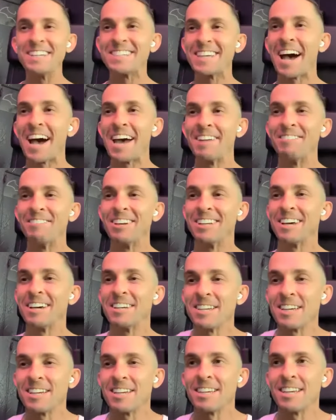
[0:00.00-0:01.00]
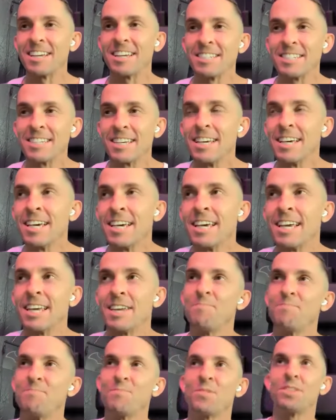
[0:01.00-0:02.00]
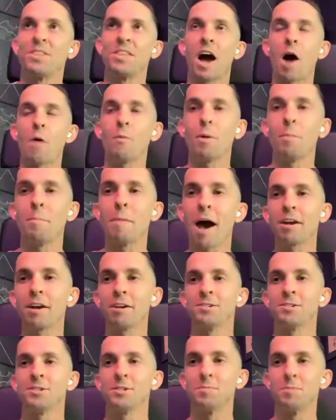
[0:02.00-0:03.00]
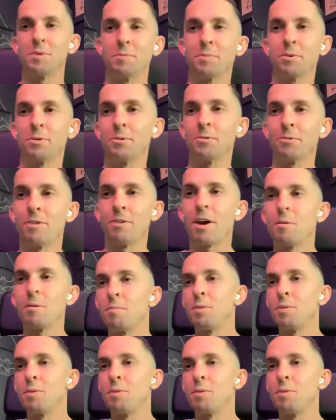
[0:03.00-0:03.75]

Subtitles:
side of it that is not what matters to people, right?